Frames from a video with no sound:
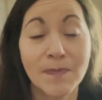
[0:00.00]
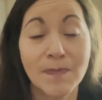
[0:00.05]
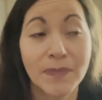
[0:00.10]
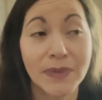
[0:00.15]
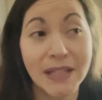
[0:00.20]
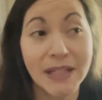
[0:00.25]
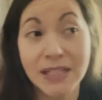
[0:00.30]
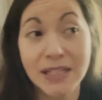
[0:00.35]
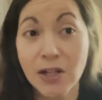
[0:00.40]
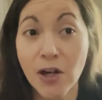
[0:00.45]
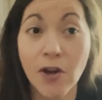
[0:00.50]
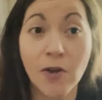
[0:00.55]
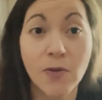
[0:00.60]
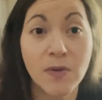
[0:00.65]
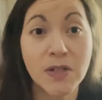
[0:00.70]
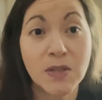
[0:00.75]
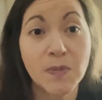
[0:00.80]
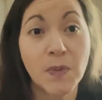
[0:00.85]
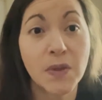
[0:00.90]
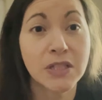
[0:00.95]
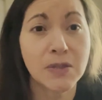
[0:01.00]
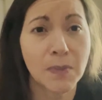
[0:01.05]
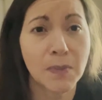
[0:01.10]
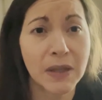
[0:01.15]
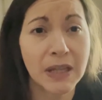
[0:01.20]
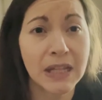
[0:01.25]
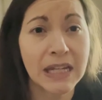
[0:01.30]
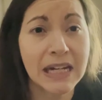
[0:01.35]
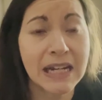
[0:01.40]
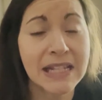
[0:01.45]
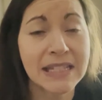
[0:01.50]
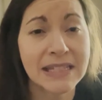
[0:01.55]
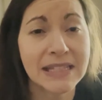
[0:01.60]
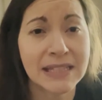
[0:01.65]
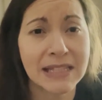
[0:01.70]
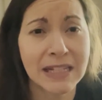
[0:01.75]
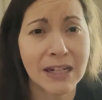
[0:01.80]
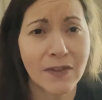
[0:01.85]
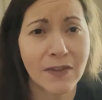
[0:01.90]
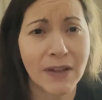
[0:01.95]
these are our responsibilities,
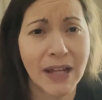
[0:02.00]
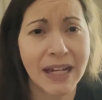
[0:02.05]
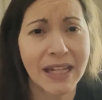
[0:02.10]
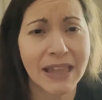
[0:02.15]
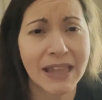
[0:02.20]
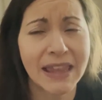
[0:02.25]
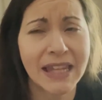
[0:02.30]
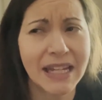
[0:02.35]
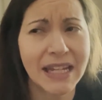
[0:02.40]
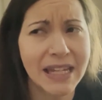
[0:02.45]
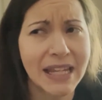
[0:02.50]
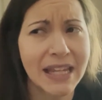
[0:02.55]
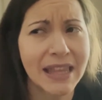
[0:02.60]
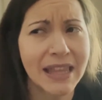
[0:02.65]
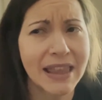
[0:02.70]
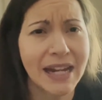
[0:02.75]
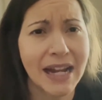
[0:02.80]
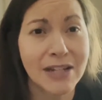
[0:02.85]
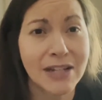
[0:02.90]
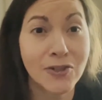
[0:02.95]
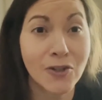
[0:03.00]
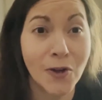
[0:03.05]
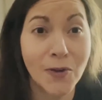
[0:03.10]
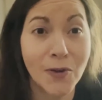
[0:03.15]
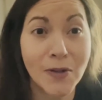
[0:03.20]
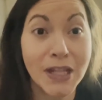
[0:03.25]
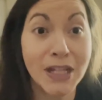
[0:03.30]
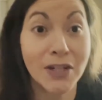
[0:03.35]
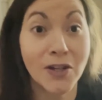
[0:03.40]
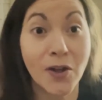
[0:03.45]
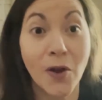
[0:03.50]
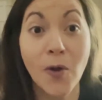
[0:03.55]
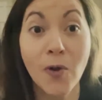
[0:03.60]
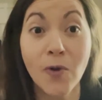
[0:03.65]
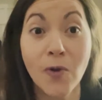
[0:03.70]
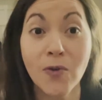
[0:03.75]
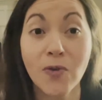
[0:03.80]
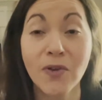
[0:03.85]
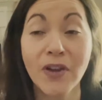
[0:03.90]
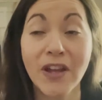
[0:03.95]
instead of like thinking that I should already
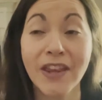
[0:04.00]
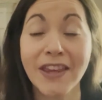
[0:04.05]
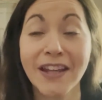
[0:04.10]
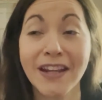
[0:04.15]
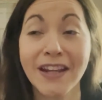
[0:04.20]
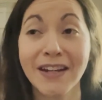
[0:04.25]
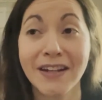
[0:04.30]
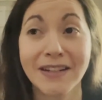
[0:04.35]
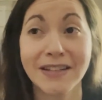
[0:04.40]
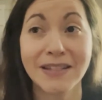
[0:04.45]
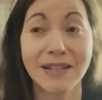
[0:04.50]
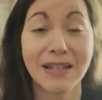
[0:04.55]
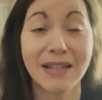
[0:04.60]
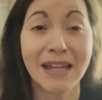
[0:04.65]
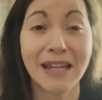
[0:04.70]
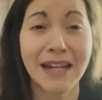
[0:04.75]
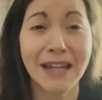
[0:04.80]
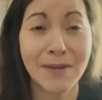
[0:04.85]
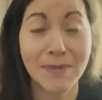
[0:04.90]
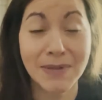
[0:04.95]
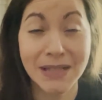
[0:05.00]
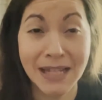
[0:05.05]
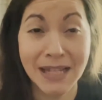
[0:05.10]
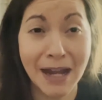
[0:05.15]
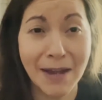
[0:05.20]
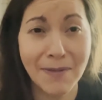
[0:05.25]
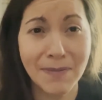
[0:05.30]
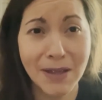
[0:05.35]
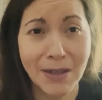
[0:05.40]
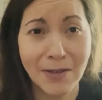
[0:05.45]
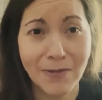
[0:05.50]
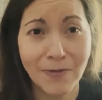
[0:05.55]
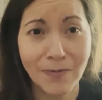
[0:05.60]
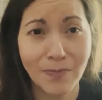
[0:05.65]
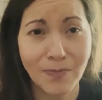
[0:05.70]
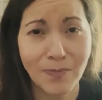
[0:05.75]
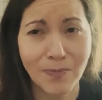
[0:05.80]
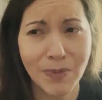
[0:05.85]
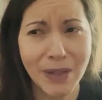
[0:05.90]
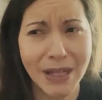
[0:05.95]
know, and then getting upset at me
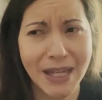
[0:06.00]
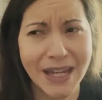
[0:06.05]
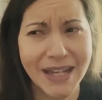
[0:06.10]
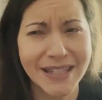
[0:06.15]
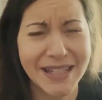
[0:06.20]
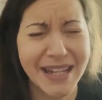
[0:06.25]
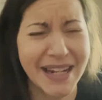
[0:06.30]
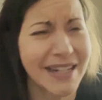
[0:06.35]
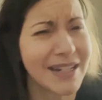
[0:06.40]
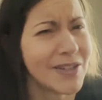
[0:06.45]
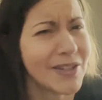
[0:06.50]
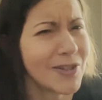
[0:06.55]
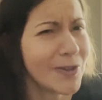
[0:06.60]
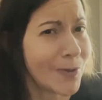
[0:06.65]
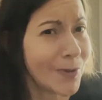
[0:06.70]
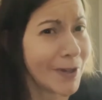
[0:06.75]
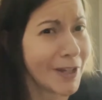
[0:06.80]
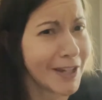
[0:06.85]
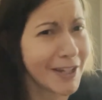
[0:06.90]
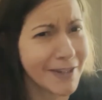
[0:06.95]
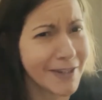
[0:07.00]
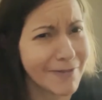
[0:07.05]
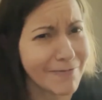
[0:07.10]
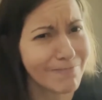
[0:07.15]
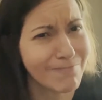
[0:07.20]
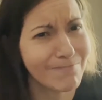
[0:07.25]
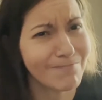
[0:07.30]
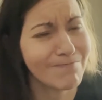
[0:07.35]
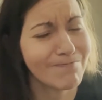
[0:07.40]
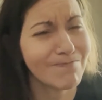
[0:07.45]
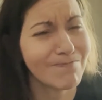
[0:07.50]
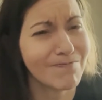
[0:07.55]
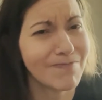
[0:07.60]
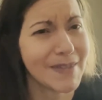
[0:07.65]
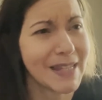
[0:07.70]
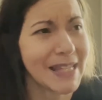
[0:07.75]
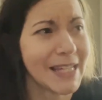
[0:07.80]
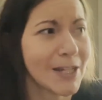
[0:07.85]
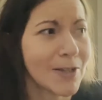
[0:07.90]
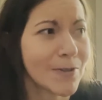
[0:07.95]
because I didn't do it.
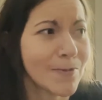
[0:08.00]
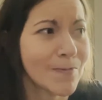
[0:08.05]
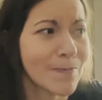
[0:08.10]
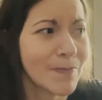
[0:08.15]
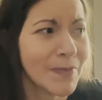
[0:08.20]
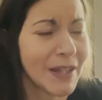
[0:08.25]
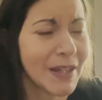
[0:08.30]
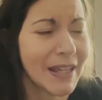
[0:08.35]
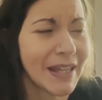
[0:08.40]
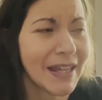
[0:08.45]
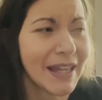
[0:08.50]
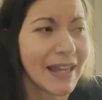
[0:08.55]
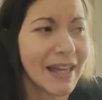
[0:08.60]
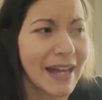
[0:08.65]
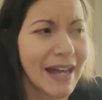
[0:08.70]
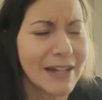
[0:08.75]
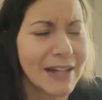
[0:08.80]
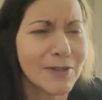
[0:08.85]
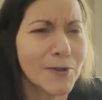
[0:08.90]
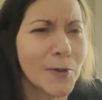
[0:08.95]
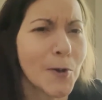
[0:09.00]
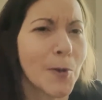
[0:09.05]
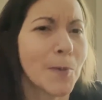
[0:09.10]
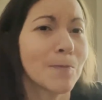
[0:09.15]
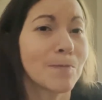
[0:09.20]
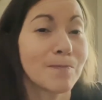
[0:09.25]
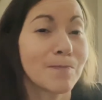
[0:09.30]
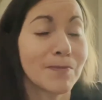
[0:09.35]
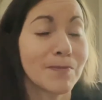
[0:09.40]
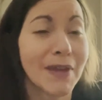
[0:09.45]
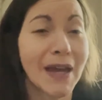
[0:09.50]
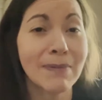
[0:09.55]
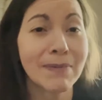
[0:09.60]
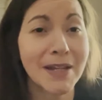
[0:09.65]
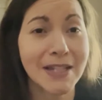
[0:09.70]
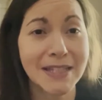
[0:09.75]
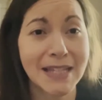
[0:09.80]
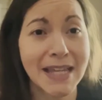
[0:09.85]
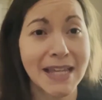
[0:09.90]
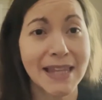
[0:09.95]
You know, I don't know. I'm
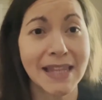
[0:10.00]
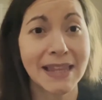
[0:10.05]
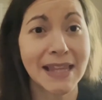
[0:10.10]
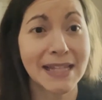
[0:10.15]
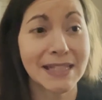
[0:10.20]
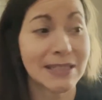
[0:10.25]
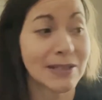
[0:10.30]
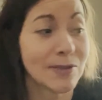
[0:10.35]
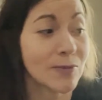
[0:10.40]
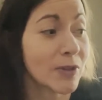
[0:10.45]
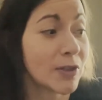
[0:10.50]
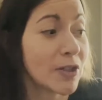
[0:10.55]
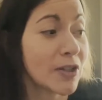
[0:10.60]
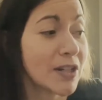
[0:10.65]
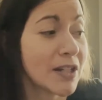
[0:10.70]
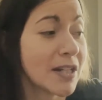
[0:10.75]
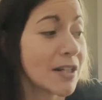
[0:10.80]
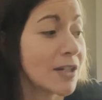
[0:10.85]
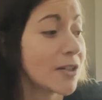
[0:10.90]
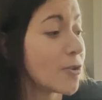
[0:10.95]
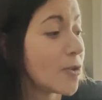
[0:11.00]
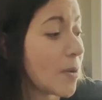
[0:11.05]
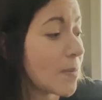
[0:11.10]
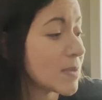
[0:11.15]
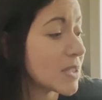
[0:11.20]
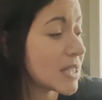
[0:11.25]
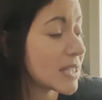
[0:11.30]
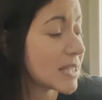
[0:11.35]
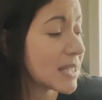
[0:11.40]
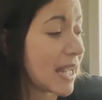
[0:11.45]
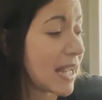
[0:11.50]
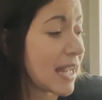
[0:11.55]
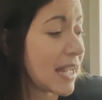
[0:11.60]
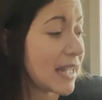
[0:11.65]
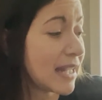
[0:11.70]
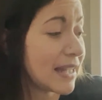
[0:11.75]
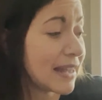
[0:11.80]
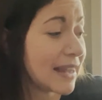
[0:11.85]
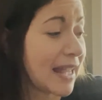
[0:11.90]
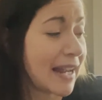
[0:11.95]
not saying that that's what they're gonna do. I'm just
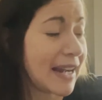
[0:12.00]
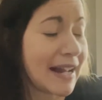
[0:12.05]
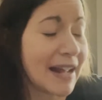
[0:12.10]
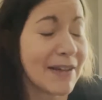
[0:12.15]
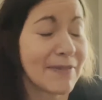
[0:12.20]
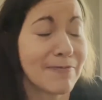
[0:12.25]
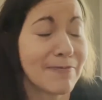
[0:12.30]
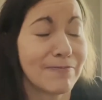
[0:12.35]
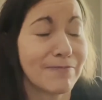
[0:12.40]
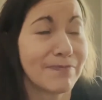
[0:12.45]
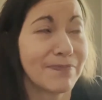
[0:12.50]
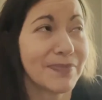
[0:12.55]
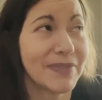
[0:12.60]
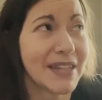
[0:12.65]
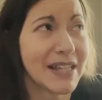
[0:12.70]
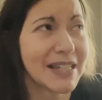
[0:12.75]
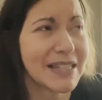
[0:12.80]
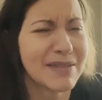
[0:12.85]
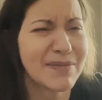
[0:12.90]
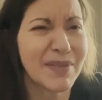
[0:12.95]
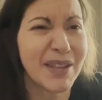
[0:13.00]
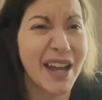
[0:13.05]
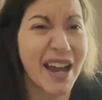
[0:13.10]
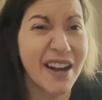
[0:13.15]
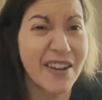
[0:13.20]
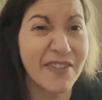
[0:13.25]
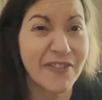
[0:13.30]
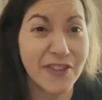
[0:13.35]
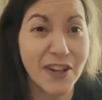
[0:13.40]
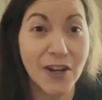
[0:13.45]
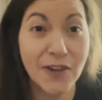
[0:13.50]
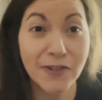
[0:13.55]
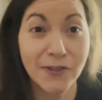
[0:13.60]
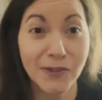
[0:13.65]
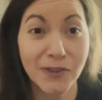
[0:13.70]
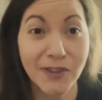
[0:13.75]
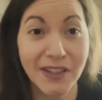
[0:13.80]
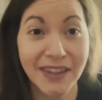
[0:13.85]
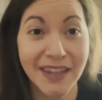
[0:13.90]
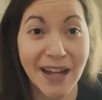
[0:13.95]
saying that that's kind of
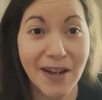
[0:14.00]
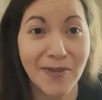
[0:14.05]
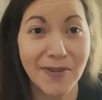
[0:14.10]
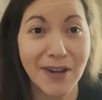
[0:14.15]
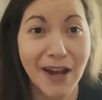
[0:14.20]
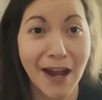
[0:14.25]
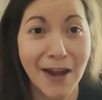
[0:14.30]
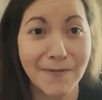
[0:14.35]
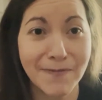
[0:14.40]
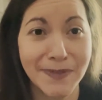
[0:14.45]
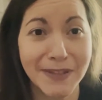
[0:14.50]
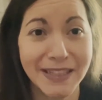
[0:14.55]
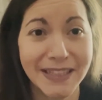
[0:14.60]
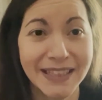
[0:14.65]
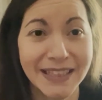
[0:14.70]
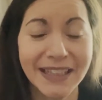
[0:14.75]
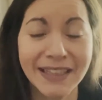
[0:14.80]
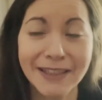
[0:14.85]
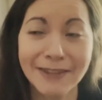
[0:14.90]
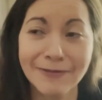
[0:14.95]
fearful that would happen.